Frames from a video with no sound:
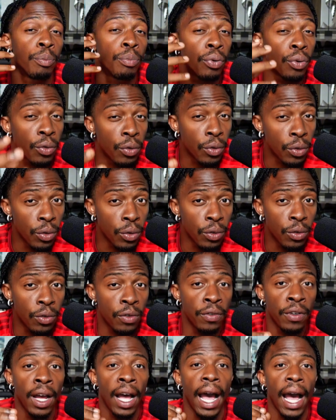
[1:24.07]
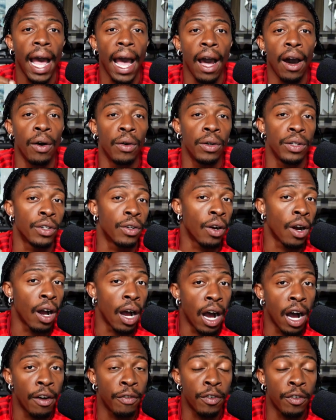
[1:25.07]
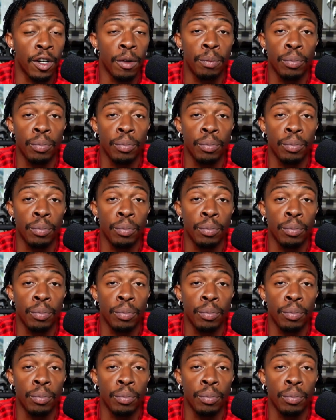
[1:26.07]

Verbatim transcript: prove out your offer,